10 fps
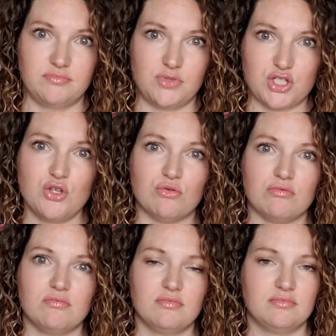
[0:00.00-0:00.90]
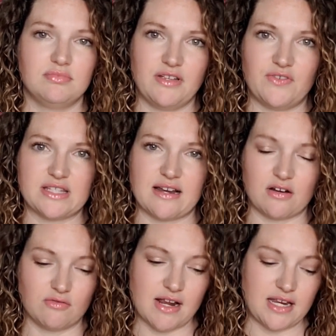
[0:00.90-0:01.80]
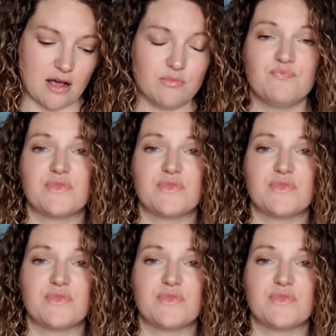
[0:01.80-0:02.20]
soon, if it's not already out.